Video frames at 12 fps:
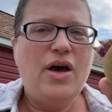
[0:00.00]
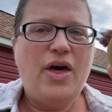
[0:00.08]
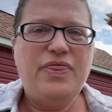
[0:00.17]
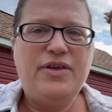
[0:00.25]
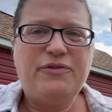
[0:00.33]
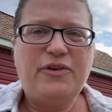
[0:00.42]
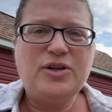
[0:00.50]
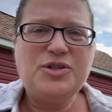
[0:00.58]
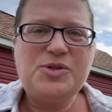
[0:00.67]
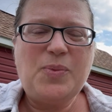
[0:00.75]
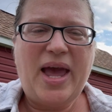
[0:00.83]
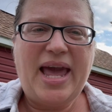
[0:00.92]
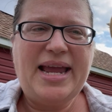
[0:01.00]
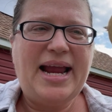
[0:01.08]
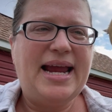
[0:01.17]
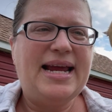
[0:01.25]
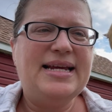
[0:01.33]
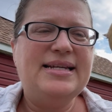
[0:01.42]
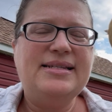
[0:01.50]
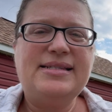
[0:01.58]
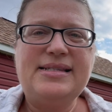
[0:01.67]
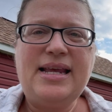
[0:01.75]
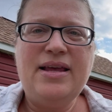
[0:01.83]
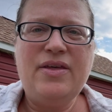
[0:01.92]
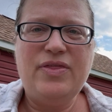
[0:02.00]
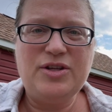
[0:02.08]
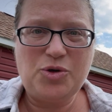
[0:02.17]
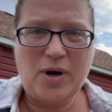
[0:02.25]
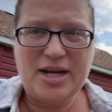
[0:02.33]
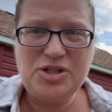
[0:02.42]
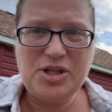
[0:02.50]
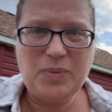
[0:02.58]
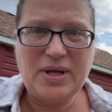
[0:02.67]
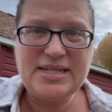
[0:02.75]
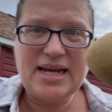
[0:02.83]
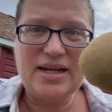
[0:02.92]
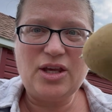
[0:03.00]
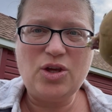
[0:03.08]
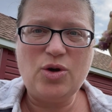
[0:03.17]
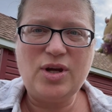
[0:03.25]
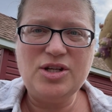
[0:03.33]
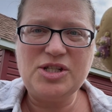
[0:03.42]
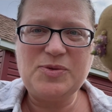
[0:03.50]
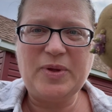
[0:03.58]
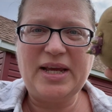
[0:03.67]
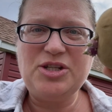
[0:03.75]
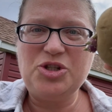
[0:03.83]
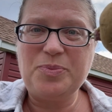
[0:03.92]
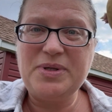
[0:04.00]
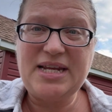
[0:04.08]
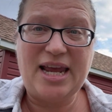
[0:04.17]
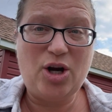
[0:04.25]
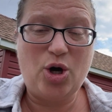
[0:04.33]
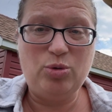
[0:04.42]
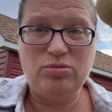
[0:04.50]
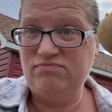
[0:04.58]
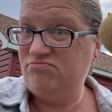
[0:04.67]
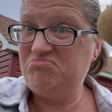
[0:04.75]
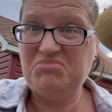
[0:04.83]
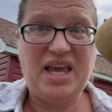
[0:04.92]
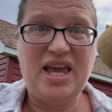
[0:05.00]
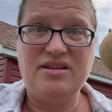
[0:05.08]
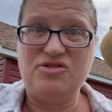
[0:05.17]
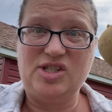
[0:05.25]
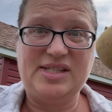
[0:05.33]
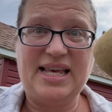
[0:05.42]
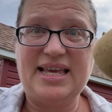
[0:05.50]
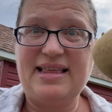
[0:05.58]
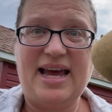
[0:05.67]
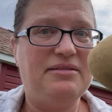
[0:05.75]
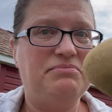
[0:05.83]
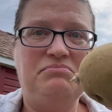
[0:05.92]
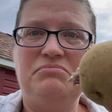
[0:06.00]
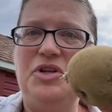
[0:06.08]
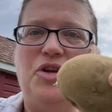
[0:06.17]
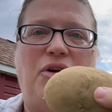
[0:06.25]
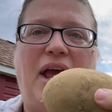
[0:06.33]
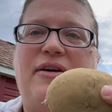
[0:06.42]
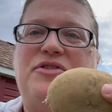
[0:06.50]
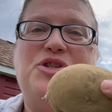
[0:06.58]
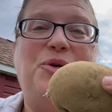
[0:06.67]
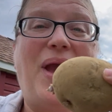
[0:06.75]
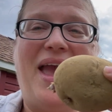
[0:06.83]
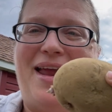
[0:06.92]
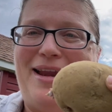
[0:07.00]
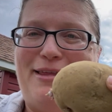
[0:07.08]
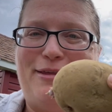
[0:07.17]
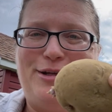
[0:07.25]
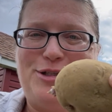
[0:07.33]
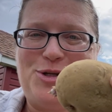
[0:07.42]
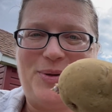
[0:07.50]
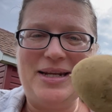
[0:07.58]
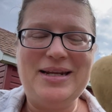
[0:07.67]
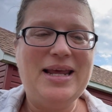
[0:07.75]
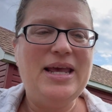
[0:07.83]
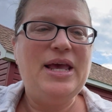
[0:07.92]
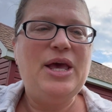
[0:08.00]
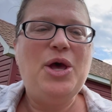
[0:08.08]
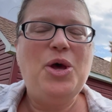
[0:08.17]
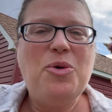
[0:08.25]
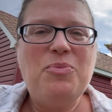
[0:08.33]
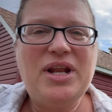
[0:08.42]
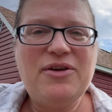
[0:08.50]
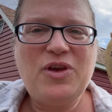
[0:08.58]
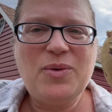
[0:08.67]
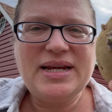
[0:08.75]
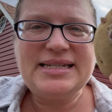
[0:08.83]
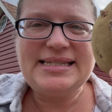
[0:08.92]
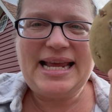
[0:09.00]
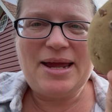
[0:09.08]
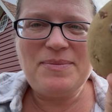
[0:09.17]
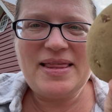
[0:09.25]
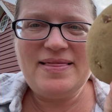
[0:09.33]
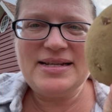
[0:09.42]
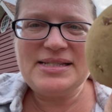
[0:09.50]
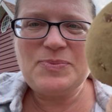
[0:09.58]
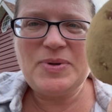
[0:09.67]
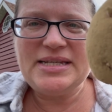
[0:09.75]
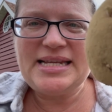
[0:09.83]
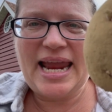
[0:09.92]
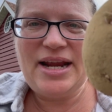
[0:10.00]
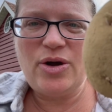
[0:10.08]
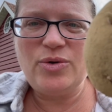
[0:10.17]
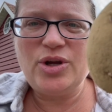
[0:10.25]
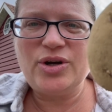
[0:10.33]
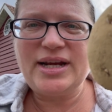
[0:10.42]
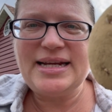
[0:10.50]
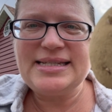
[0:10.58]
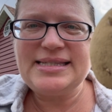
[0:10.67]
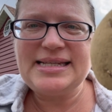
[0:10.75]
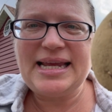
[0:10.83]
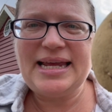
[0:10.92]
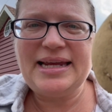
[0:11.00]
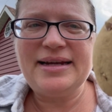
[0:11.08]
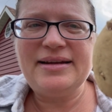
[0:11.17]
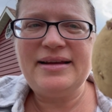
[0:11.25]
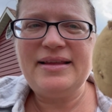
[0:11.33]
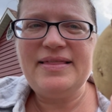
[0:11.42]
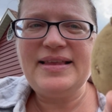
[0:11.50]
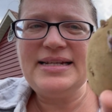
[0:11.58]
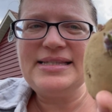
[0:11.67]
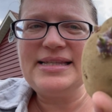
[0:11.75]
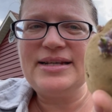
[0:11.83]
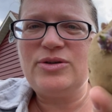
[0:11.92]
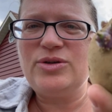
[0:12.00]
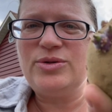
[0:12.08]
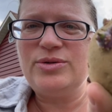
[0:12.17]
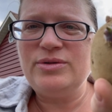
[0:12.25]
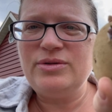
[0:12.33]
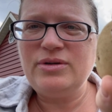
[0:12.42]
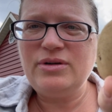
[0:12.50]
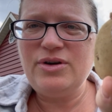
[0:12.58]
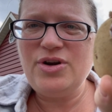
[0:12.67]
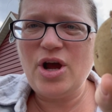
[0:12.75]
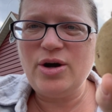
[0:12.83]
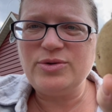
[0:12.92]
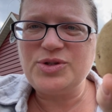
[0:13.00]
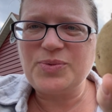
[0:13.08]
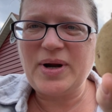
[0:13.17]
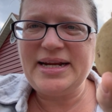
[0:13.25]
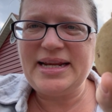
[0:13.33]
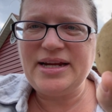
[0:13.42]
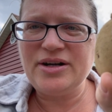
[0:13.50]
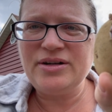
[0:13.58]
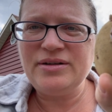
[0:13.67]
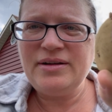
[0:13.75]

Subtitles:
The first way is the trench that we dug. You can just place your potato in just like that. You don't have to do anything to it. But if you examine this potato, you're going to see these little nodes right here